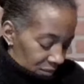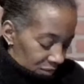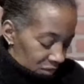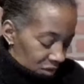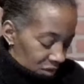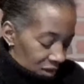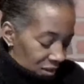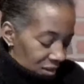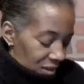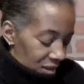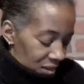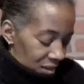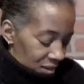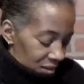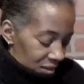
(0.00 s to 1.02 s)

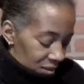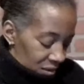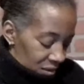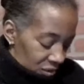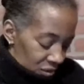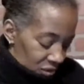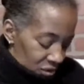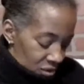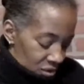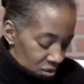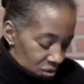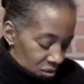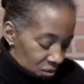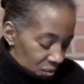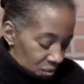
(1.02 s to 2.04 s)
Jazzy, is this
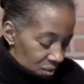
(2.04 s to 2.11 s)
you?